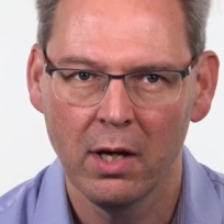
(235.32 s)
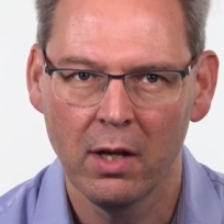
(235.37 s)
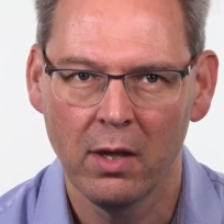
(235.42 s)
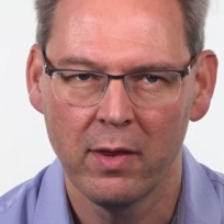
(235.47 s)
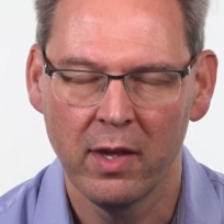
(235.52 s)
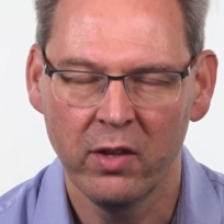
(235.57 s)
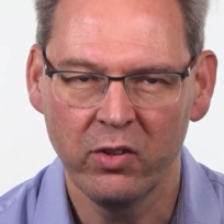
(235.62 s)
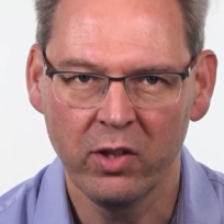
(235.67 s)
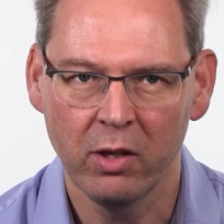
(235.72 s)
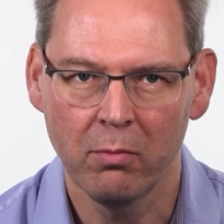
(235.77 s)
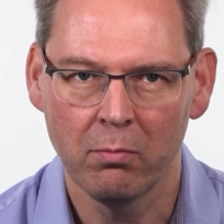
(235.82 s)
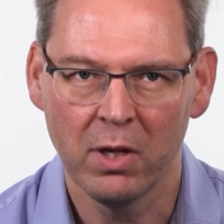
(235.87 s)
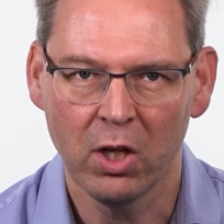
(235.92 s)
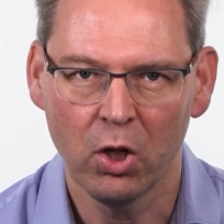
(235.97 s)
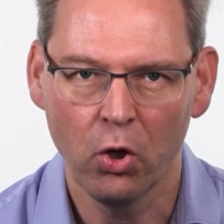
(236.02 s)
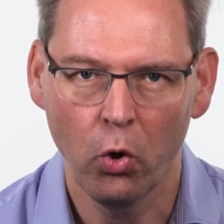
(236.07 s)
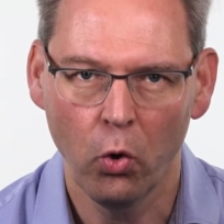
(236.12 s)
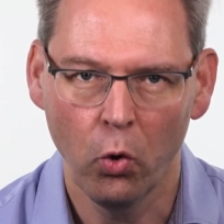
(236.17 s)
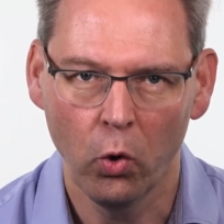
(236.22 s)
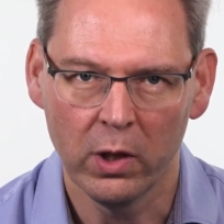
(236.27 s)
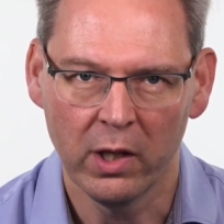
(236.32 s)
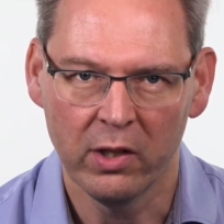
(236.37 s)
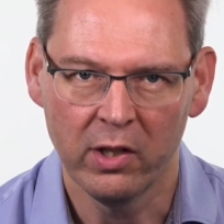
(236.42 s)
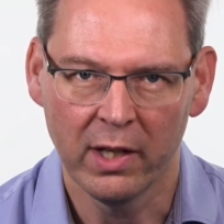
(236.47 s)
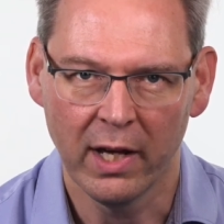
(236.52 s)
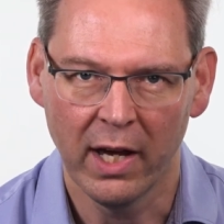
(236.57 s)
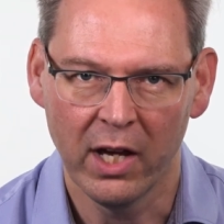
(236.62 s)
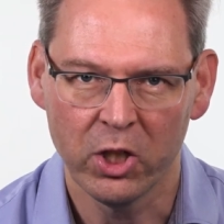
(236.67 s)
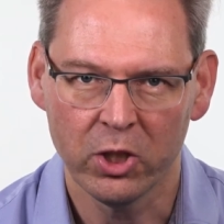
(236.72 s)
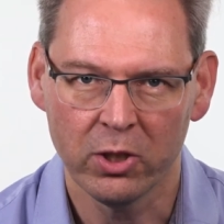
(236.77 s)
This can be court
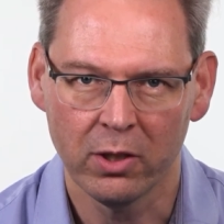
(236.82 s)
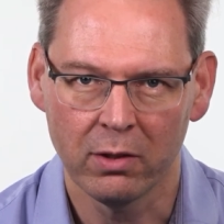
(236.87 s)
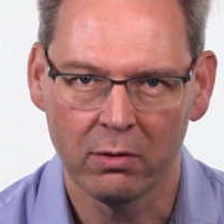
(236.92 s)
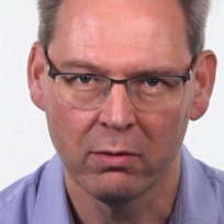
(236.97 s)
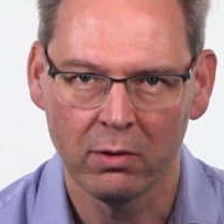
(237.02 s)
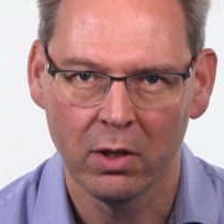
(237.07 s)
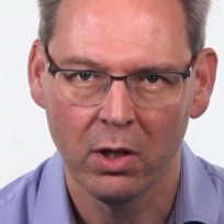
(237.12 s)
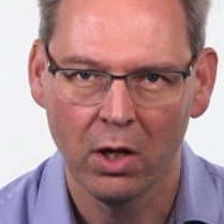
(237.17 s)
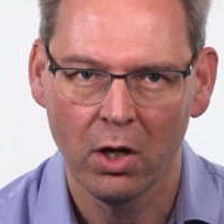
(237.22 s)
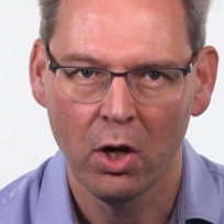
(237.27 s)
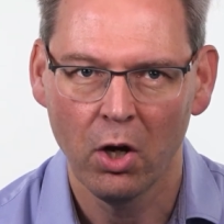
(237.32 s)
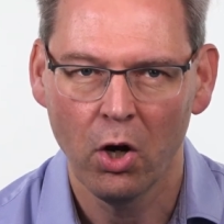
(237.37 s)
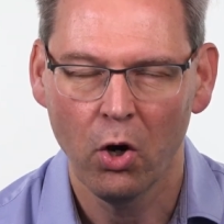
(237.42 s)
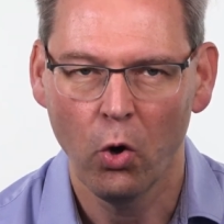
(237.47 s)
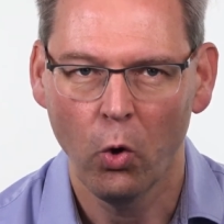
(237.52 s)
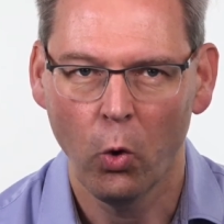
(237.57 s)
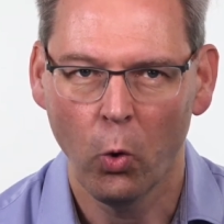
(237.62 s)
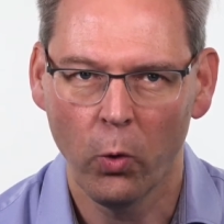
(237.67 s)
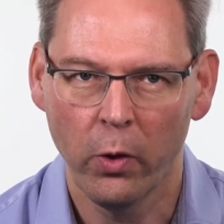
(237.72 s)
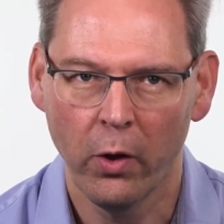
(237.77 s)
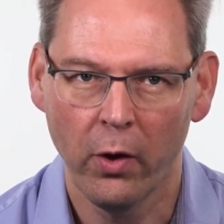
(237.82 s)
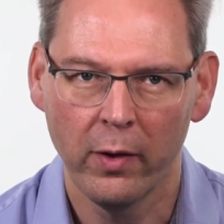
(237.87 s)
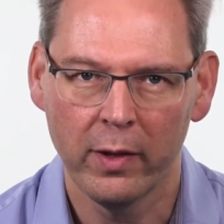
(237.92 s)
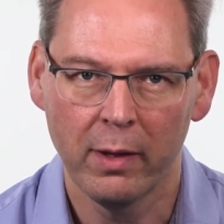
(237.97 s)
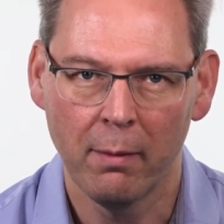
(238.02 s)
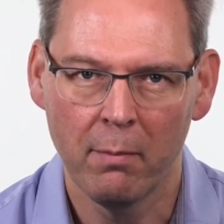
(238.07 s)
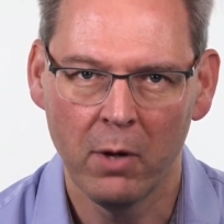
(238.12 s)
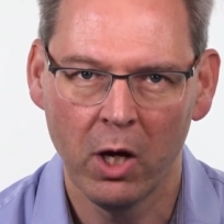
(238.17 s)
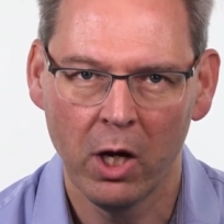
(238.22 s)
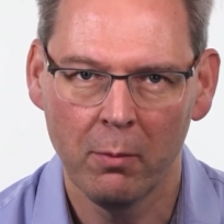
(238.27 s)
litigation, although at
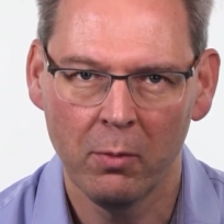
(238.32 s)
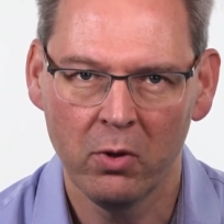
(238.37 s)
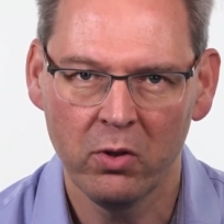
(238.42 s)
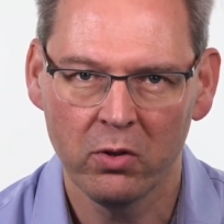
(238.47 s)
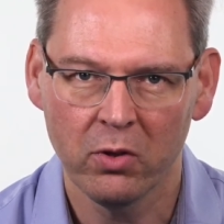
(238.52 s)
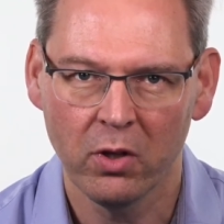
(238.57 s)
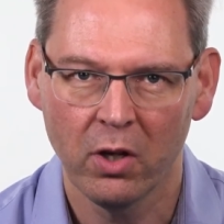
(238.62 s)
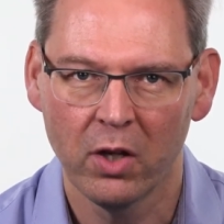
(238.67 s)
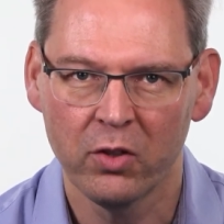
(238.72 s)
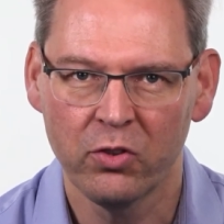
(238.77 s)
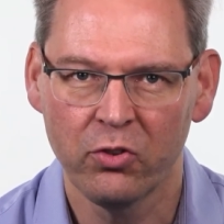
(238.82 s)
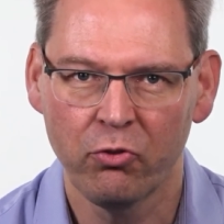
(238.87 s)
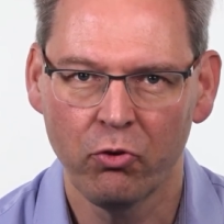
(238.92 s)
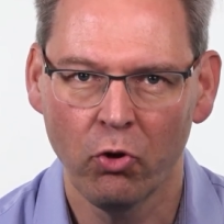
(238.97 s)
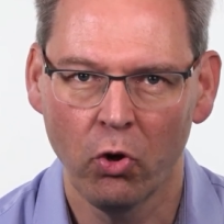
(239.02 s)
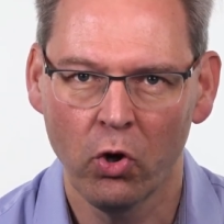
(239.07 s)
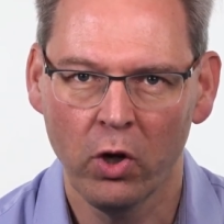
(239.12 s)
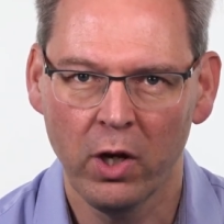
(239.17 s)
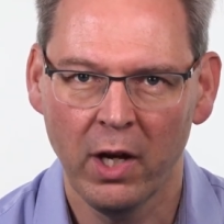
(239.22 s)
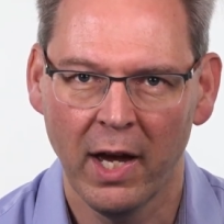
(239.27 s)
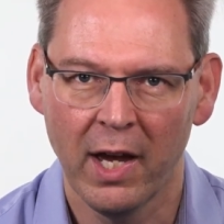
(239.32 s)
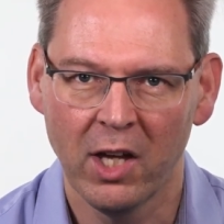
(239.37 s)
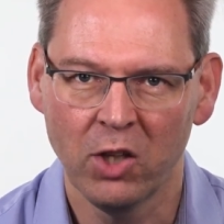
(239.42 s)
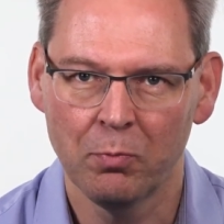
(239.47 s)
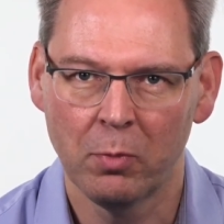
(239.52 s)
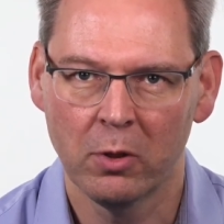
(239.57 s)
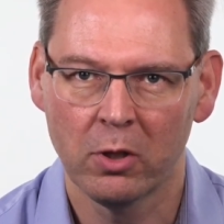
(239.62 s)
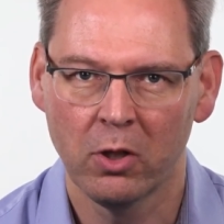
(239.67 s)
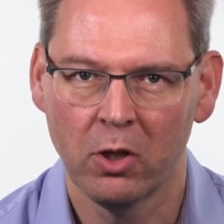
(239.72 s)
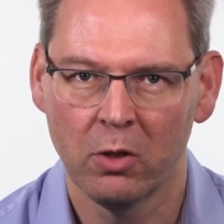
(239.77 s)
the moment a strong case
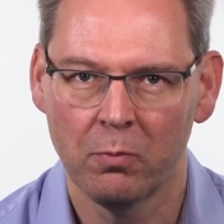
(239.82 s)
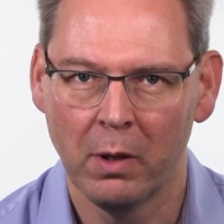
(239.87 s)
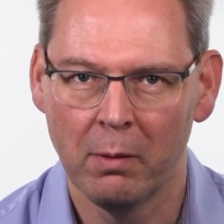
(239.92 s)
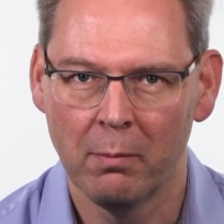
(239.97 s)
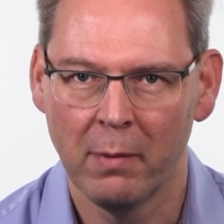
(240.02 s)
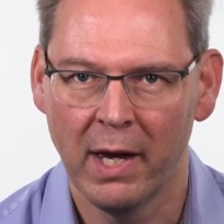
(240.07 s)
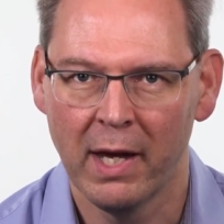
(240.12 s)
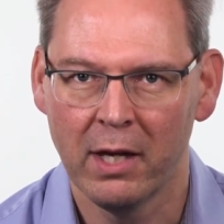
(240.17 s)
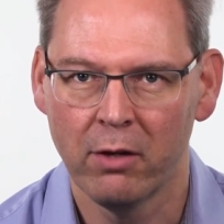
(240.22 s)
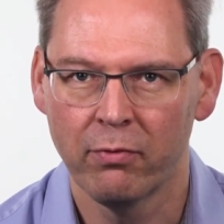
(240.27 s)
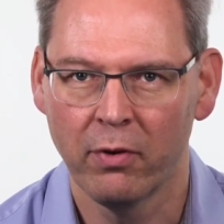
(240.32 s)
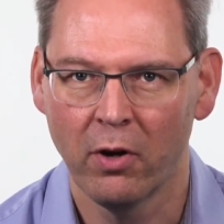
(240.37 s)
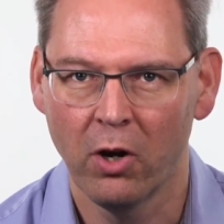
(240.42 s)
could be made for